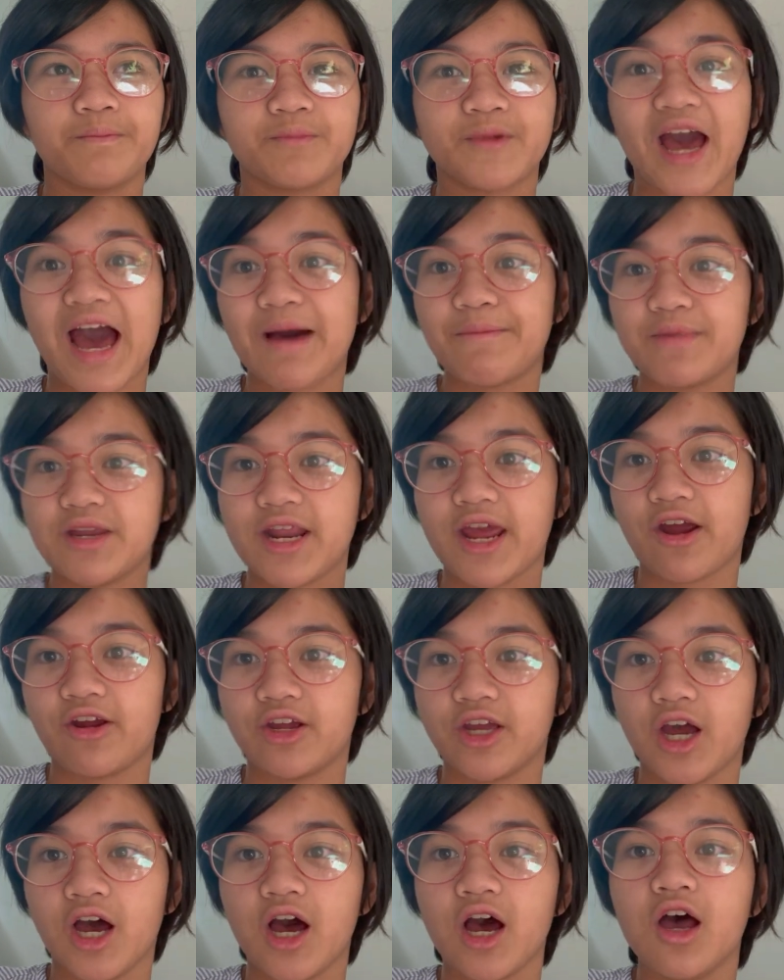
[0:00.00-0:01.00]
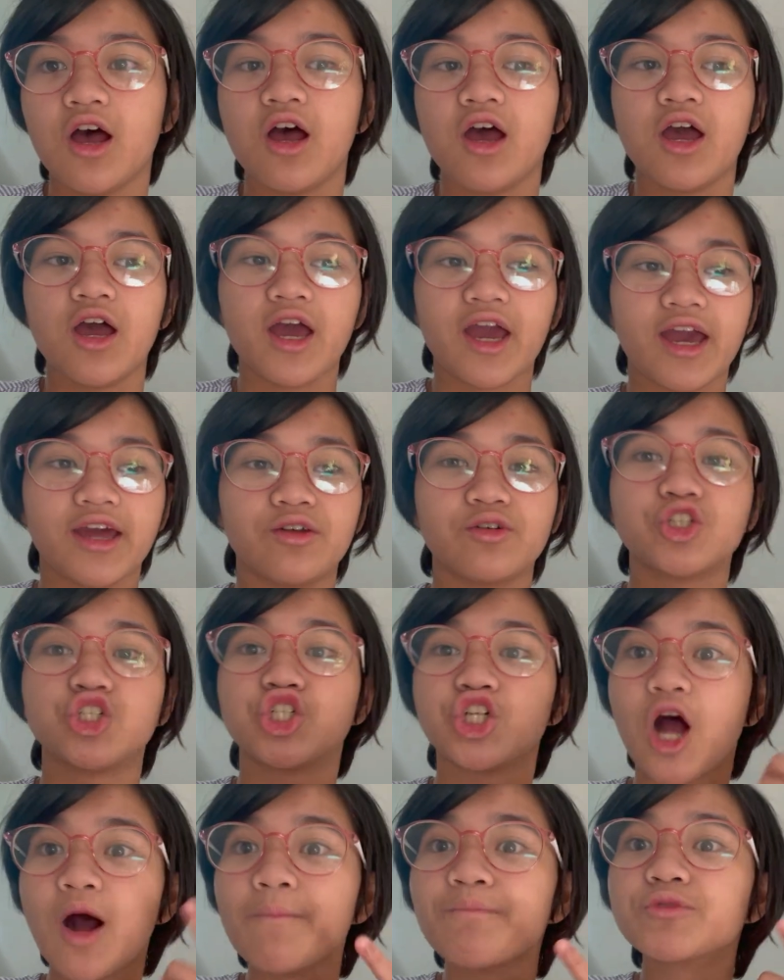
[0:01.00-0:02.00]
cabin area and
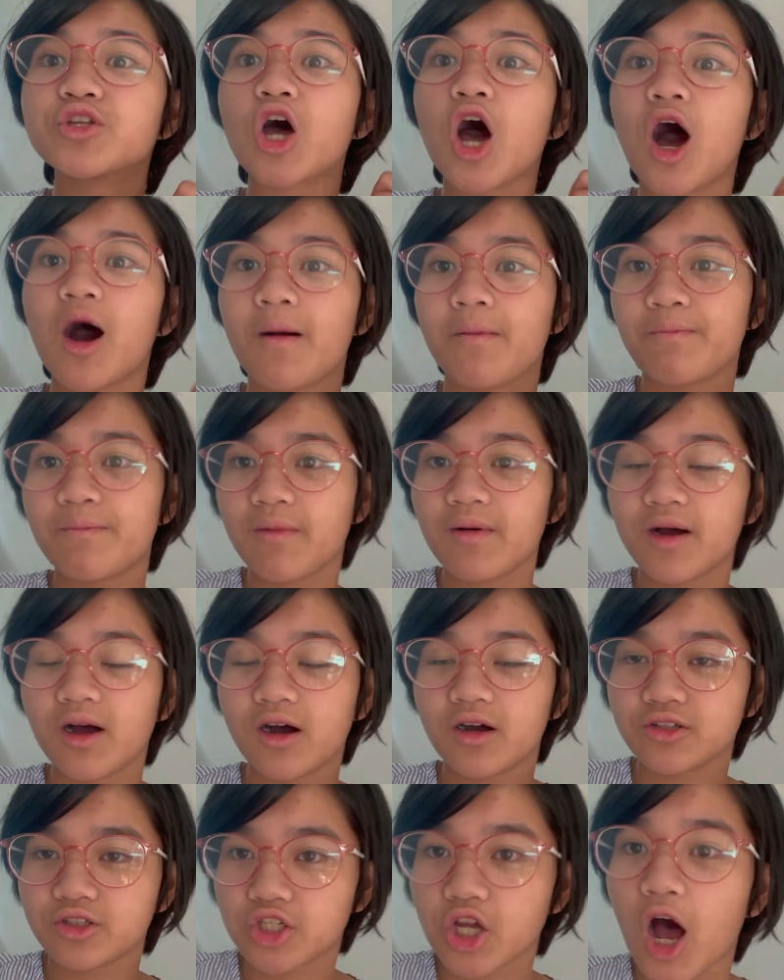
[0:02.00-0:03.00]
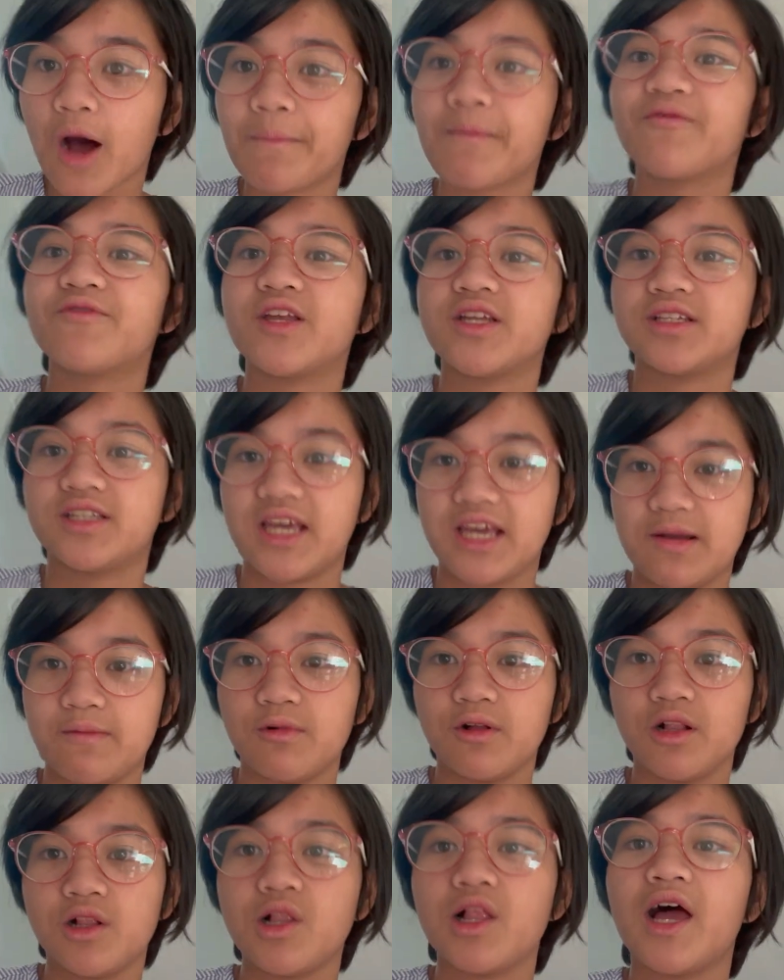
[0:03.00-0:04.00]
jumped up on top of the
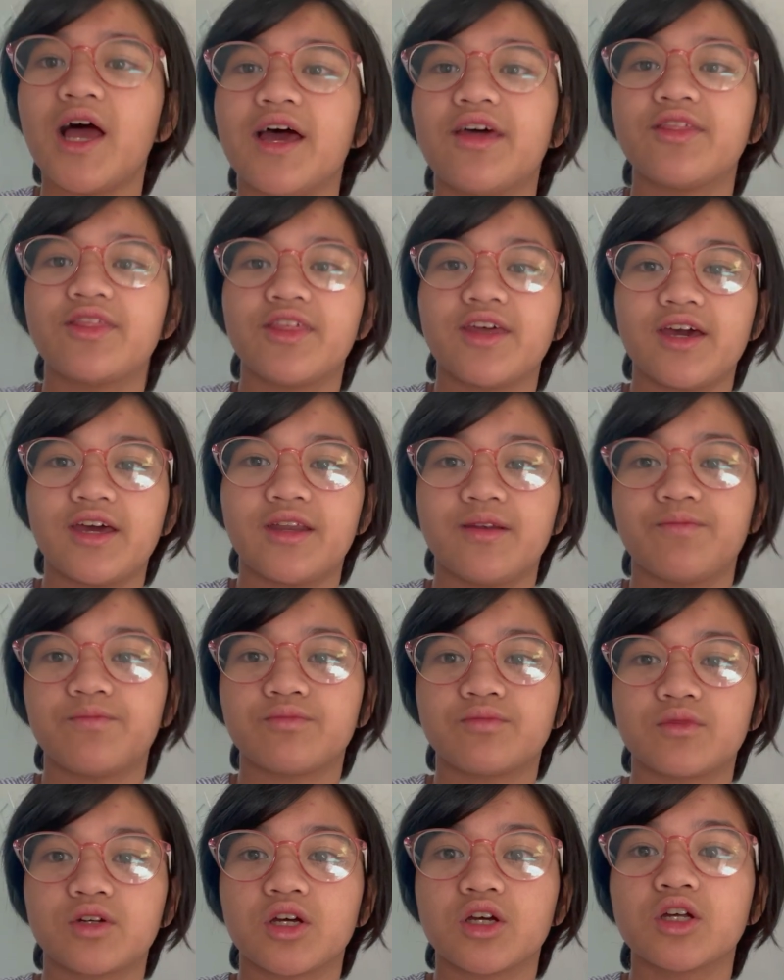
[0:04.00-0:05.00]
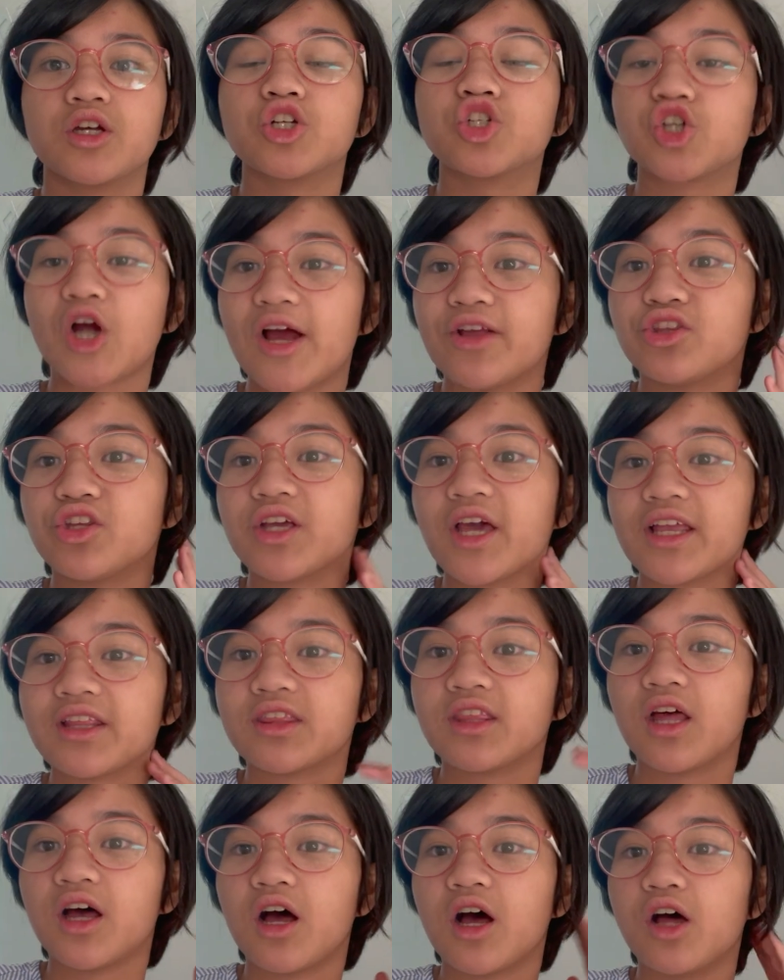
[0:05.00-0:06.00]
table and then tried to get
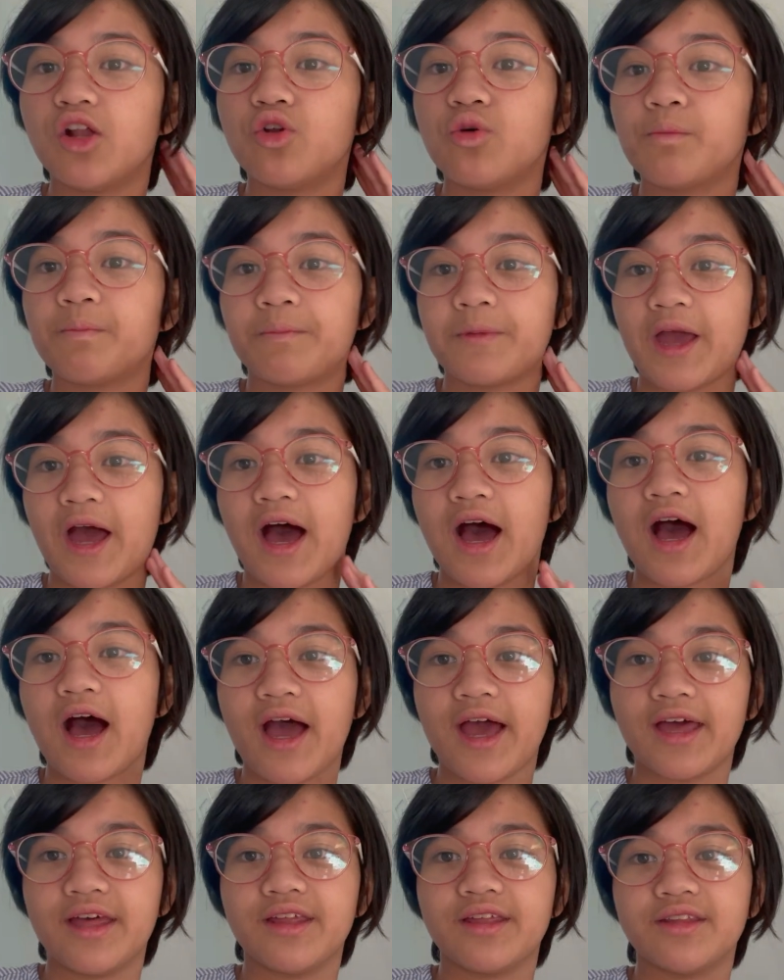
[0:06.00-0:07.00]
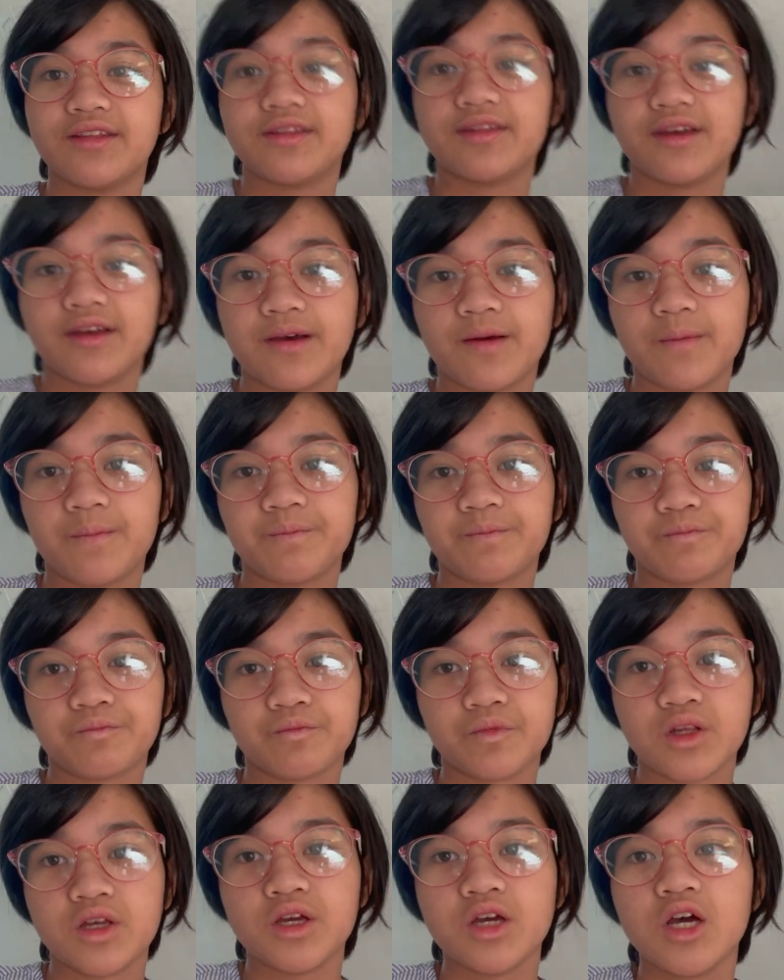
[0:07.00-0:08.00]
the lumpia,
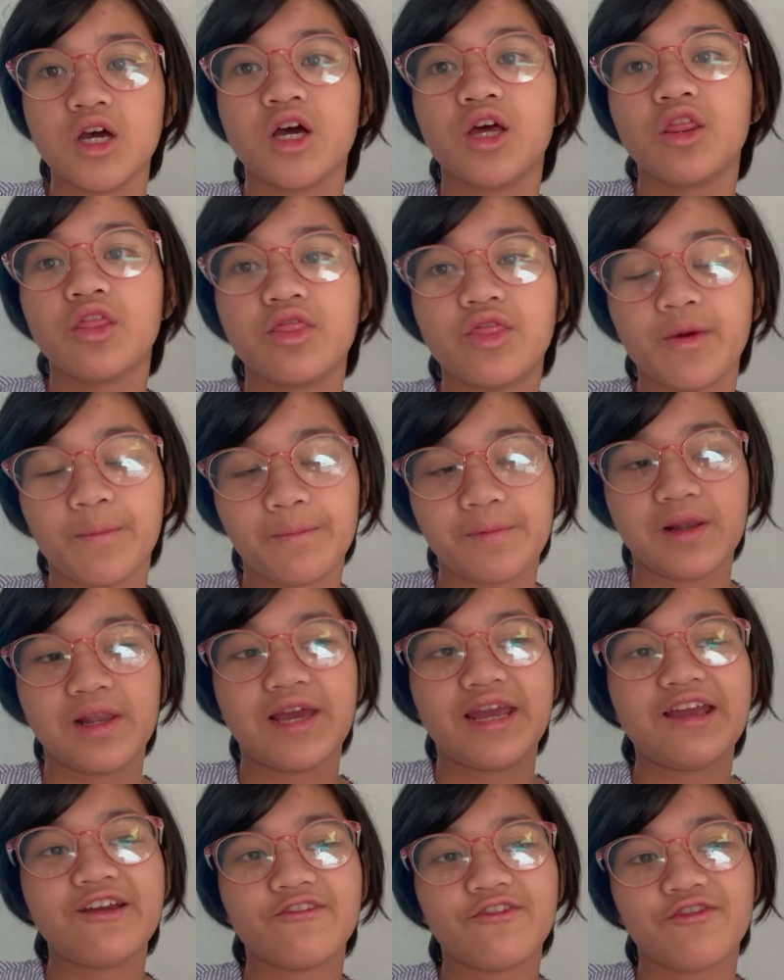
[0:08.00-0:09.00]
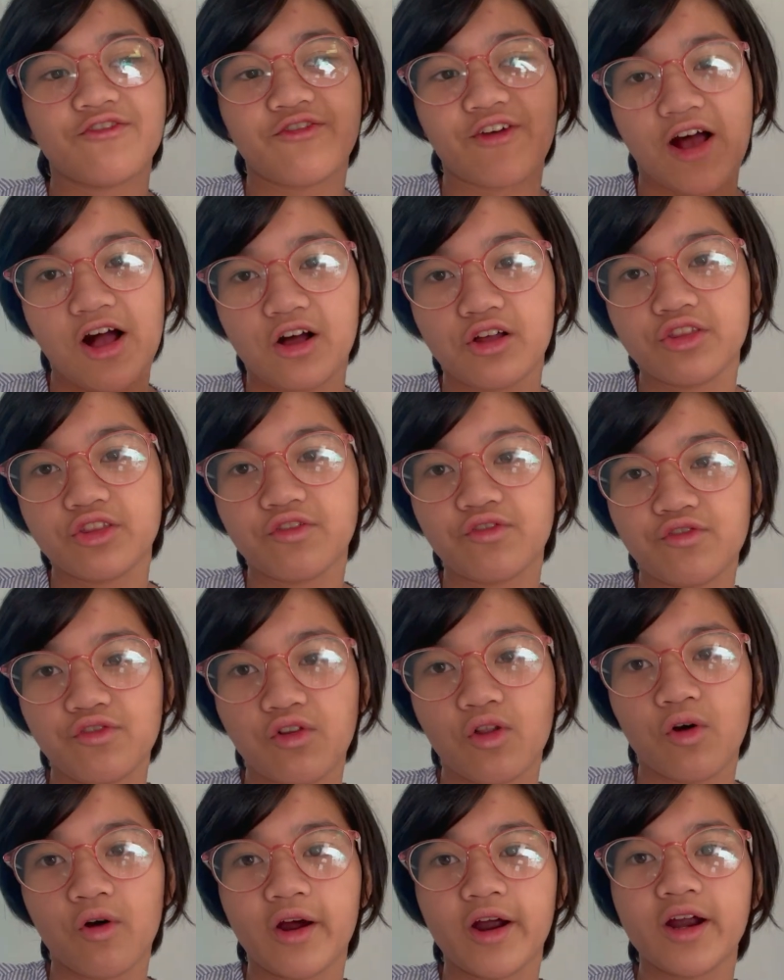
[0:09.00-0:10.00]
and the plate fell on the
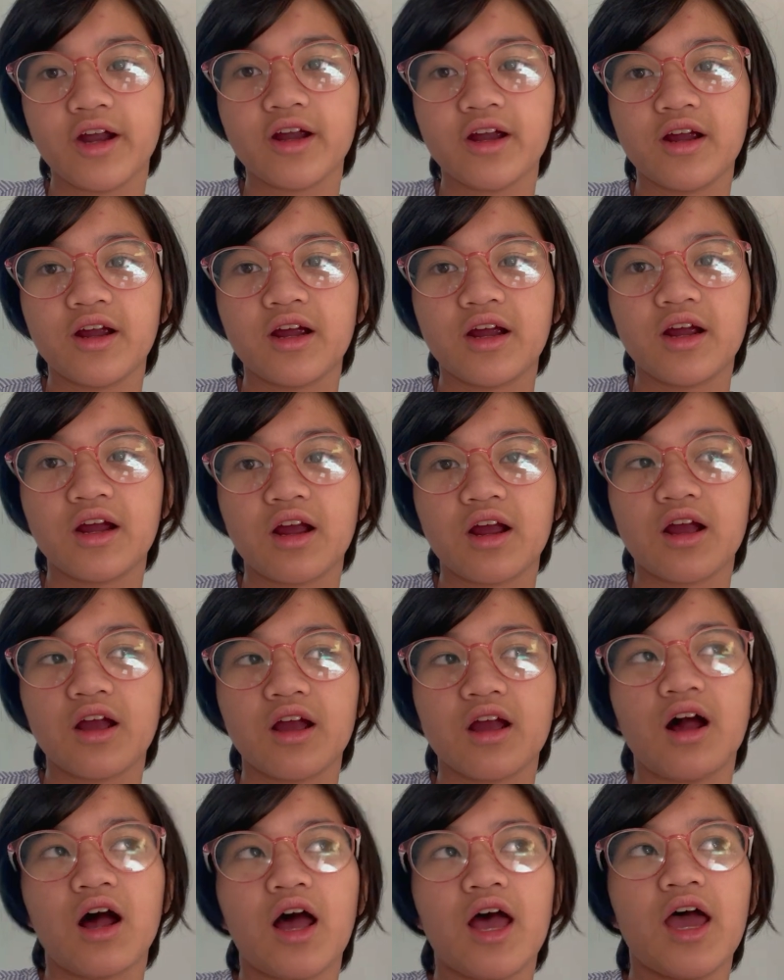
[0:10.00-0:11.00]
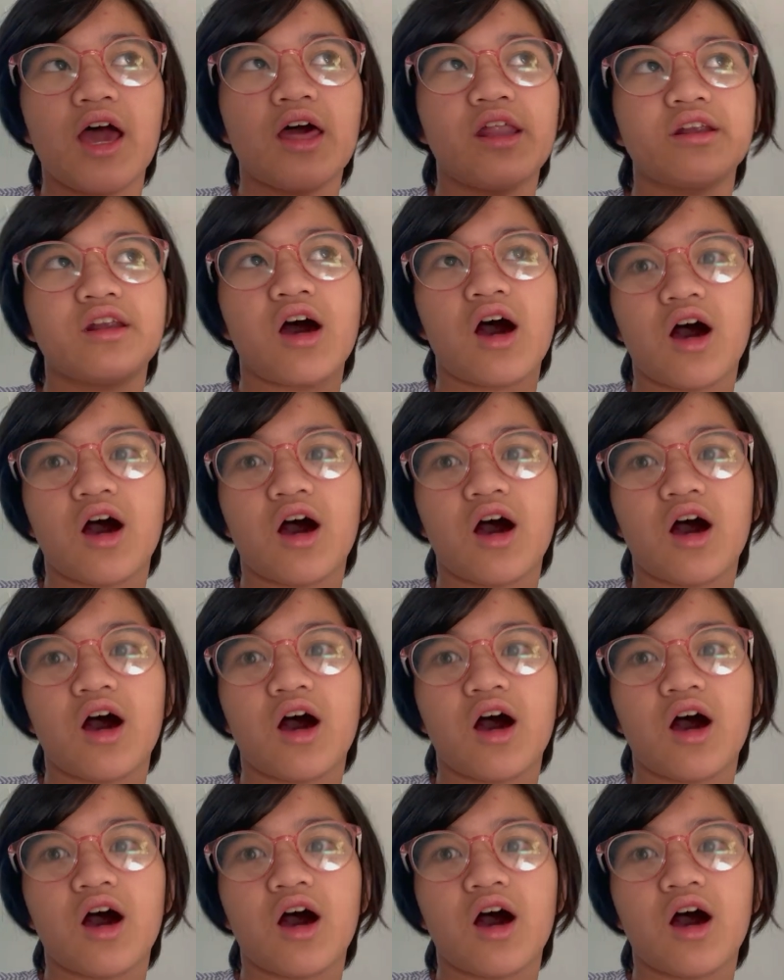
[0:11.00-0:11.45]
floor, and